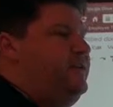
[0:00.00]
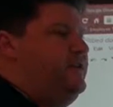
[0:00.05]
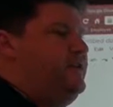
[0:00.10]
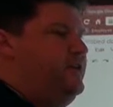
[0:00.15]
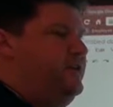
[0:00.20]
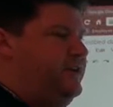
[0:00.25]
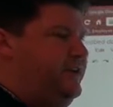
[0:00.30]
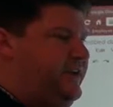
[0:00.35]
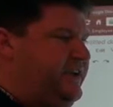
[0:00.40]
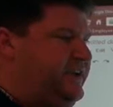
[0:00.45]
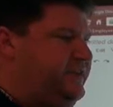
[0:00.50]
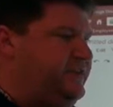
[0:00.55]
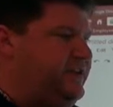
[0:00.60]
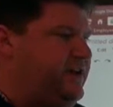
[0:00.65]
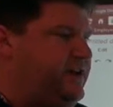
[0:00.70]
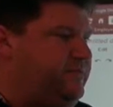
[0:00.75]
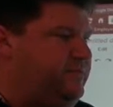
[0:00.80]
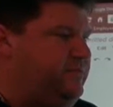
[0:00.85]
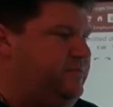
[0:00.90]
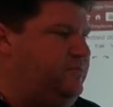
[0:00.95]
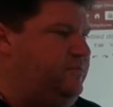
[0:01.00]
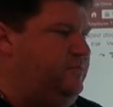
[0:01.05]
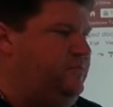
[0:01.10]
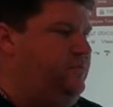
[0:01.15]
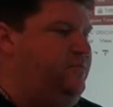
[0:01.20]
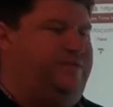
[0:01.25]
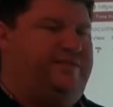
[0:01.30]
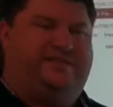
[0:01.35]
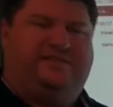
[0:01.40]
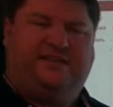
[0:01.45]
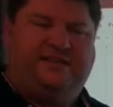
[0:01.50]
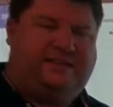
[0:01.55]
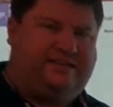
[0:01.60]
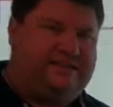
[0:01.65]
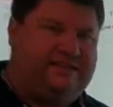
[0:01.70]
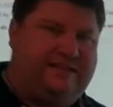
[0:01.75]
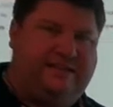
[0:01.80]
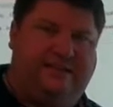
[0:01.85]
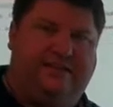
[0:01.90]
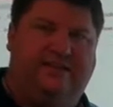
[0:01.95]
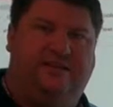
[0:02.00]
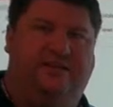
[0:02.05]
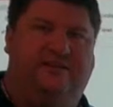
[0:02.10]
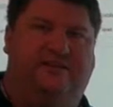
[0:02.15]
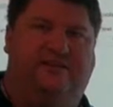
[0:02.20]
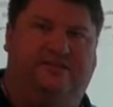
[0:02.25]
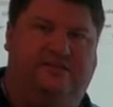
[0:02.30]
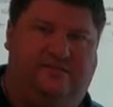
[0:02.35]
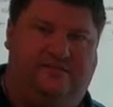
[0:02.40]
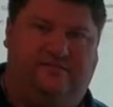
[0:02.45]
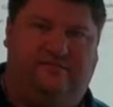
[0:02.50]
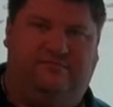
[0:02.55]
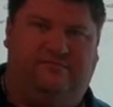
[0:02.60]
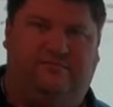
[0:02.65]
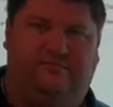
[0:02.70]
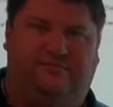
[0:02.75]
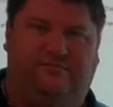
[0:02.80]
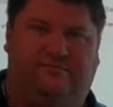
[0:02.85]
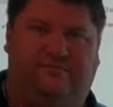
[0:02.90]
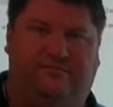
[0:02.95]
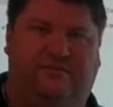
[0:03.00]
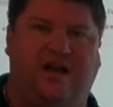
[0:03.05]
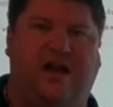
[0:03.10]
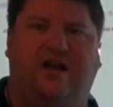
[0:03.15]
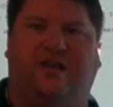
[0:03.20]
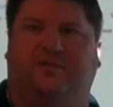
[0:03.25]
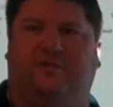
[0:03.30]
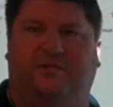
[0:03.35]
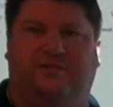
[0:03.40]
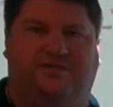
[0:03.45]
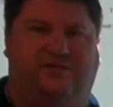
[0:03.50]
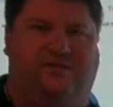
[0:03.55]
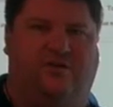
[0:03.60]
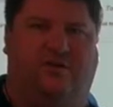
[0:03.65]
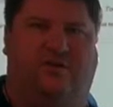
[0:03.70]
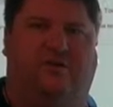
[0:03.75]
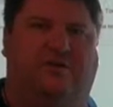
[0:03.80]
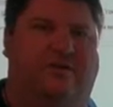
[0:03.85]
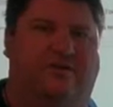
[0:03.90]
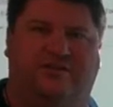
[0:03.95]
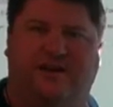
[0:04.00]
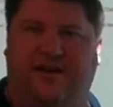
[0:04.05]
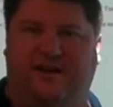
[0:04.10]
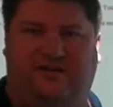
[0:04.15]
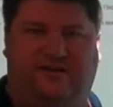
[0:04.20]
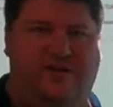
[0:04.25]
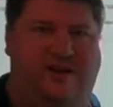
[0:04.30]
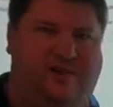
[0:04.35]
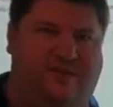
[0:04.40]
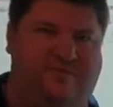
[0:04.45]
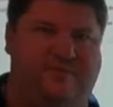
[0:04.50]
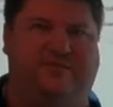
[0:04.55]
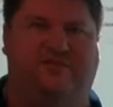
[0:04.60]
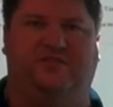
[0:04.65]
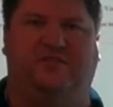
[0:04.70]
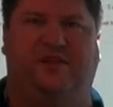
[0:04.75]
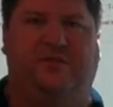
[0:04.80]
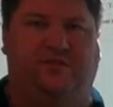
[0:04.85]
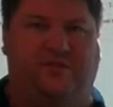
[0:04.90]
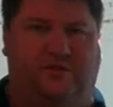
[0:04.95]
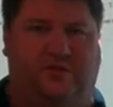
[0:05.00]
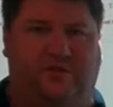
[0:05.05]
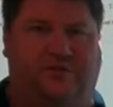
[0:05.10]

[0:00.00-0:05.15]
you're going to end up with 60 documents called Untitled Documents, and you're going to have to